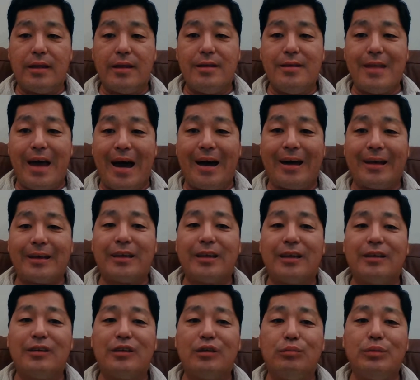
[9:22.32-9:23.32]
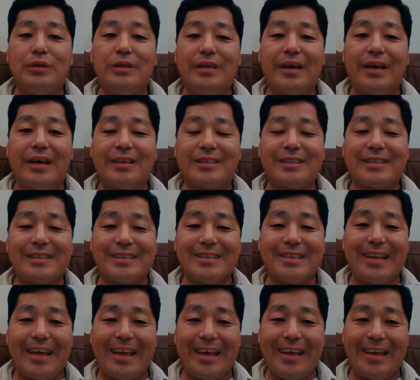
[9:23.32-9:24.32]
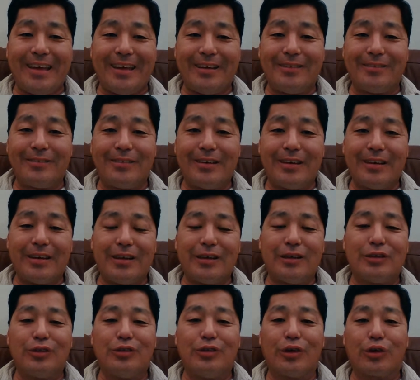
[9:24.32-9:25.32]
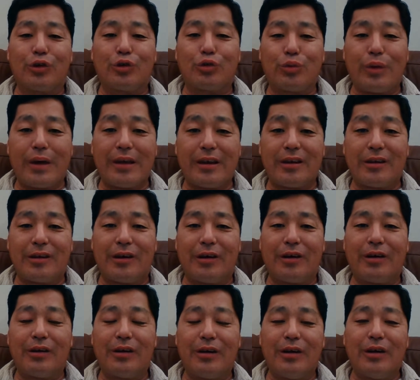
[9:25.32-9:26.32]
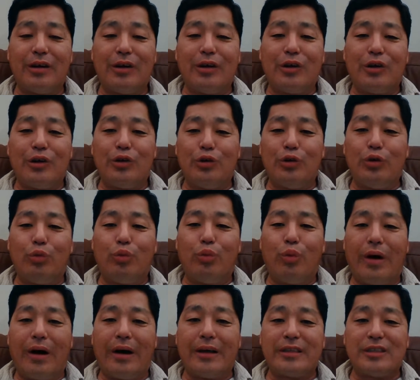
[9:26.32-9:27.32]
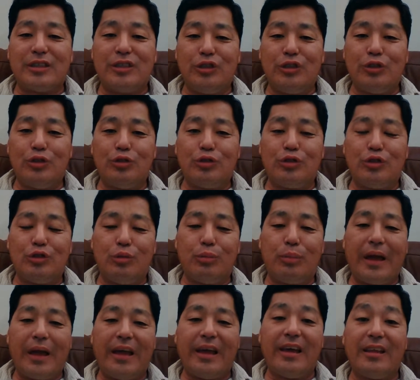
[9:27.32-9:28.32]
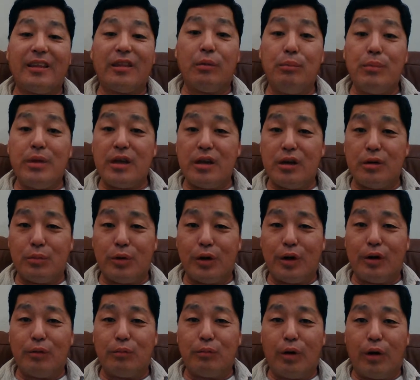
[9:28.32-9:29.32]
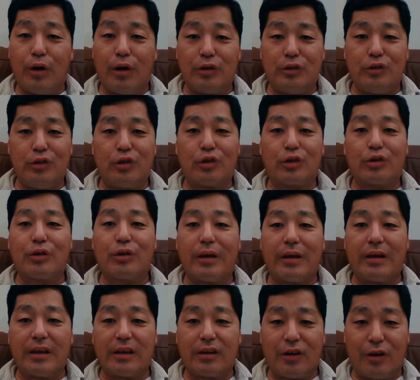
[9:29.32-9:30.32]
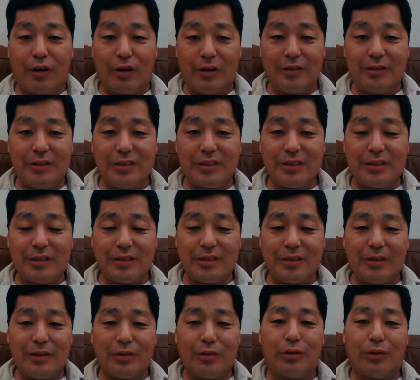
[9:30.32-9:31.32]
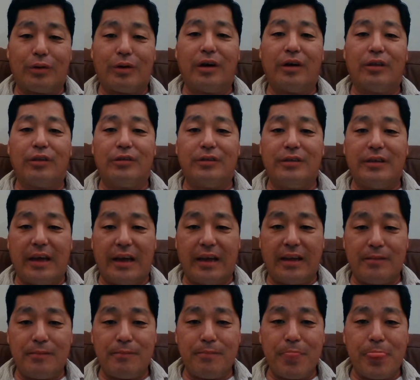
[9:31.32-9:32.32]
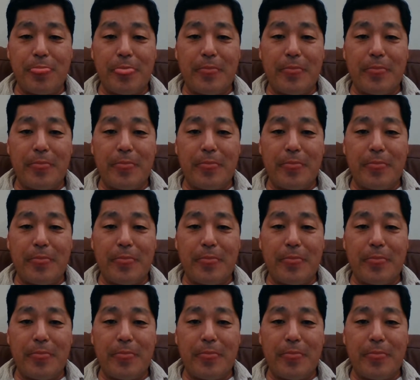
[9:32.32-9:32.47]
not to be a slave to the creditor who wants you to pay the minimum on your credit cards or other debt,